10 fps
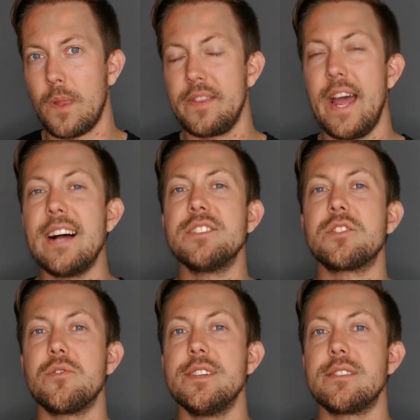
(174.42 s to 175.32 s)
The
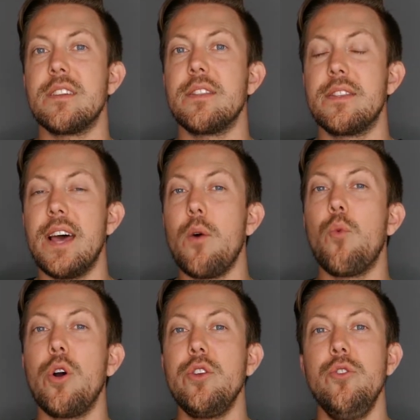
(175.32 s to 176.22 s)
answer is that
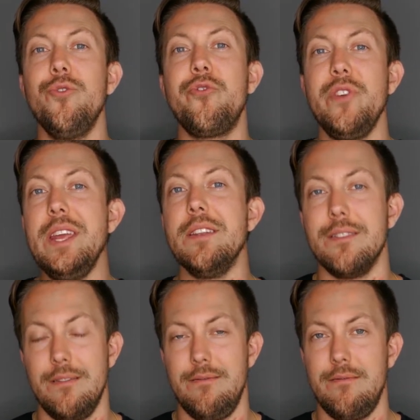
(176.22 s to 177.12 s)
one you
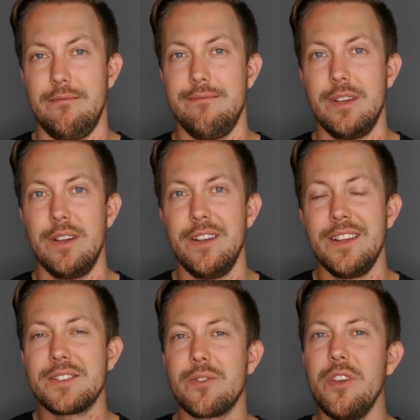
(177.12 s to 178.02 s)
feed.
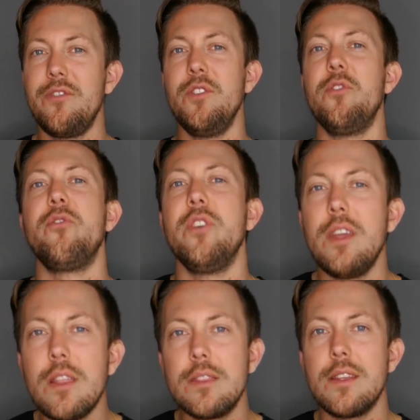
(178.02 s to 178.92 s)
So if you
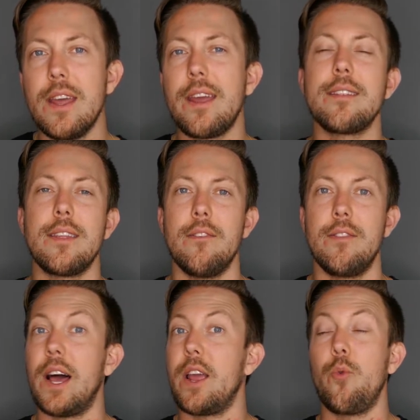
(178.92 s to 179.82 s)
feed the negative,
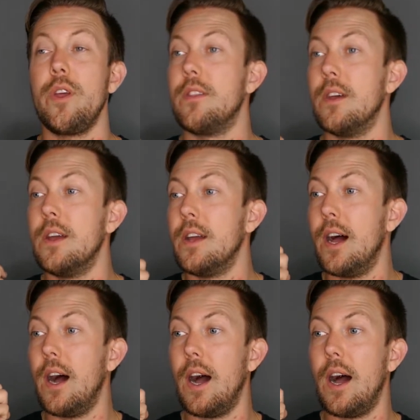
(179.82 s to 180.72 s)
like with
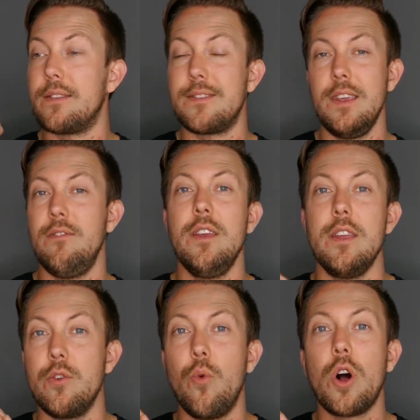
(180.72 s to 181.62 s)
uh, TV,
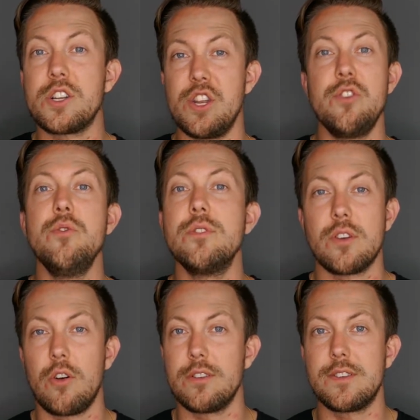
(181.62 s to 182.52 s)
you watch the news
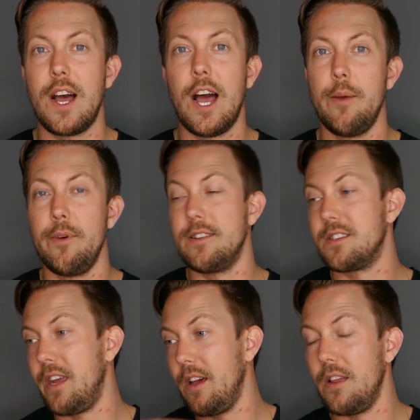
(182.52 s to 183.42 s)
all the time and it's
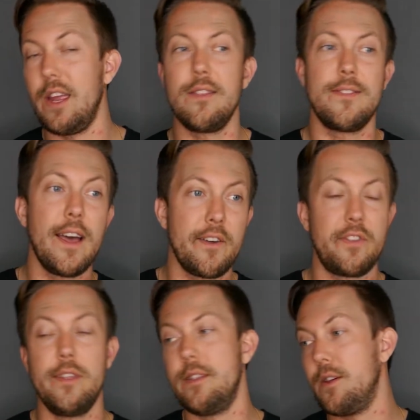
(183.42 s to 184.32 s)
killing and death and